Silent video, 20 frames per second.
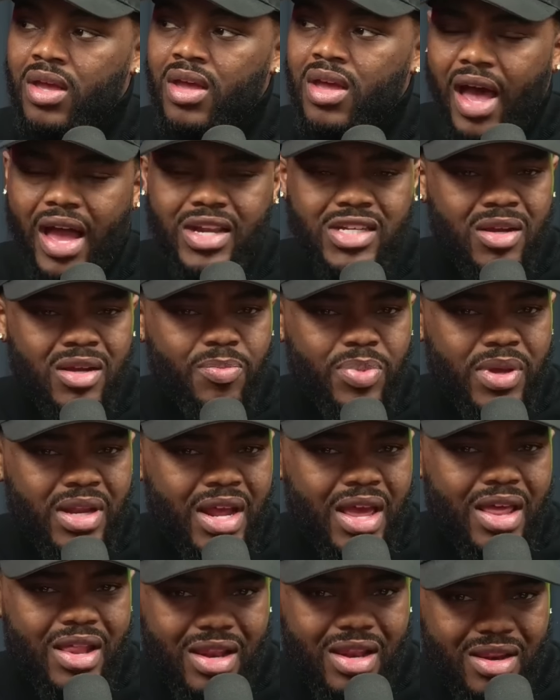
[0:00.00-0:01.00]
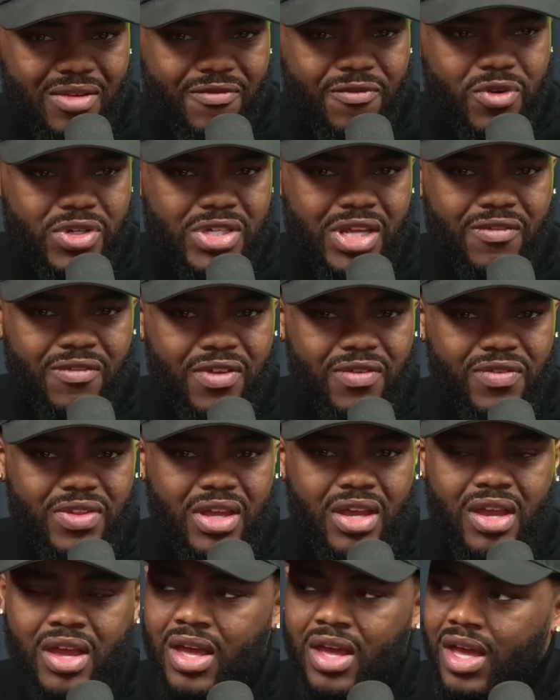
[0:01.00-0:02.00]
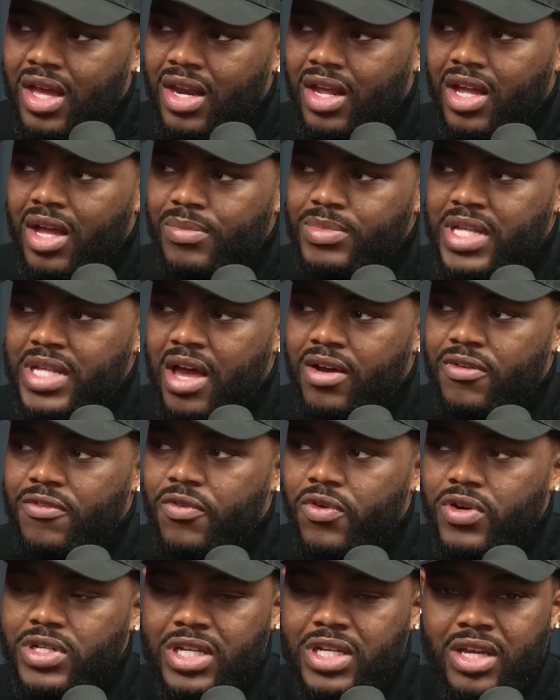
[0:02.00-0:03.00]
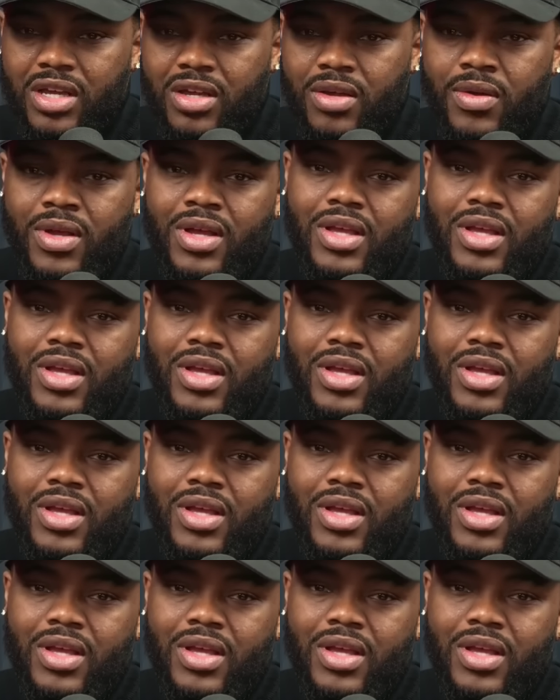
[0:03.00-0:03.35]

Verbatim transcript: I jump in at 1450 and it comes down to 14.